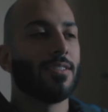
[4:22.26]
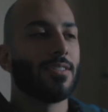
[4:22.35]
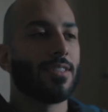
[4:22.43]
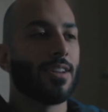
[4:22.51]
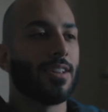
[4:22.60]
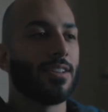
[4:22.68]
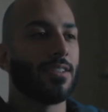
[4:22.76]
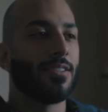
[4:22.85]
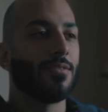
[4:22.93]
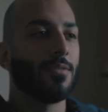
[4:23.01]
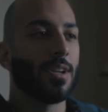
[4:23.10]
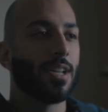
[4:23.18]
Then
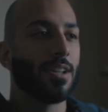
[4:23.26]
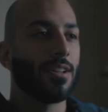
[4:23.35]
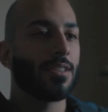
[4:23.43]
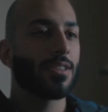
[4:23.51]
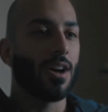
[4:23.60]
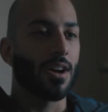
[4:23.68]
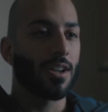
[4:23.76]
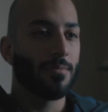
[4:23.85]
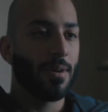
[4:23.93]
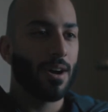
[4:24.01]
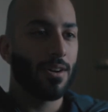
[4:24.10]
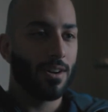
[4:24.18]
we talk
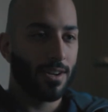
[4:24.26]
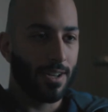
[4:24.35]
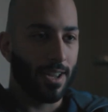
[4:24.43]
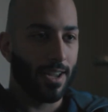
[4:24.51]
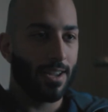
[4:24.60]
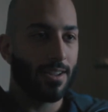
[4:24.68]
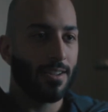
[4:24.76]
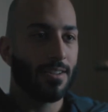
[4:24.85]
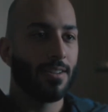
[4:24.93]
about her day,